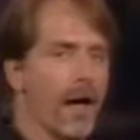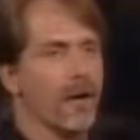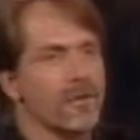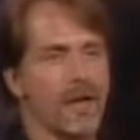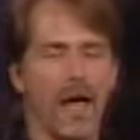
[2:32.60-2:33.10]

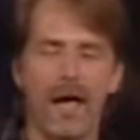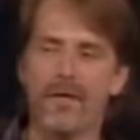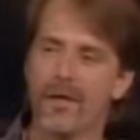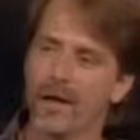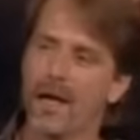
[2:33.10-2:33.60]
house
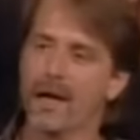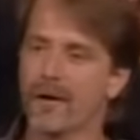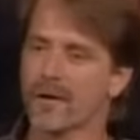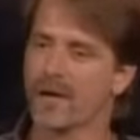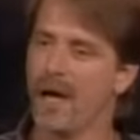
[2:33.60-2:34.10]
had the
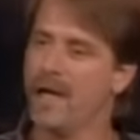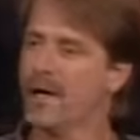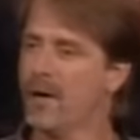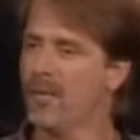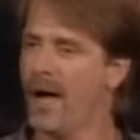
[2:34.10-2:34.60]
letters
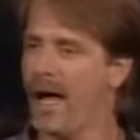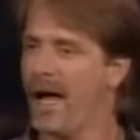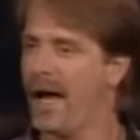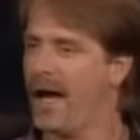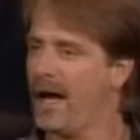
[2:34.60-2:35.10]

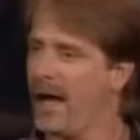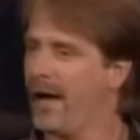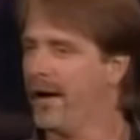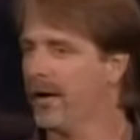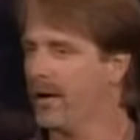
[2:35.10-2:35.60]

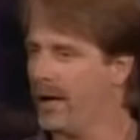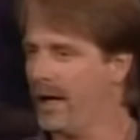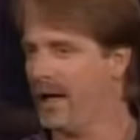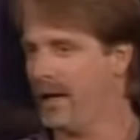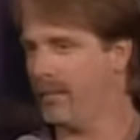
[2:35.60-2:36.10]

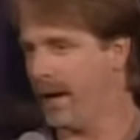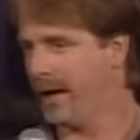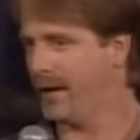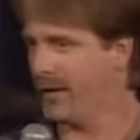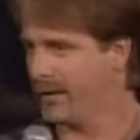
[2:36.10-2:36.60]
M-A-L-E
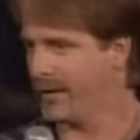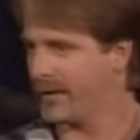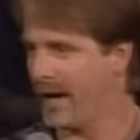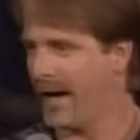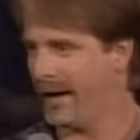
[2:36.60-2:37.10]
painted on the
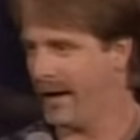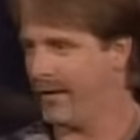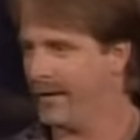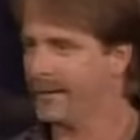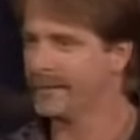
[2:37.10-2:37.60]
side
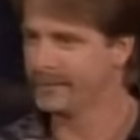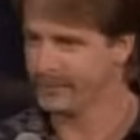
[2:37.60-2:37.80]
of it.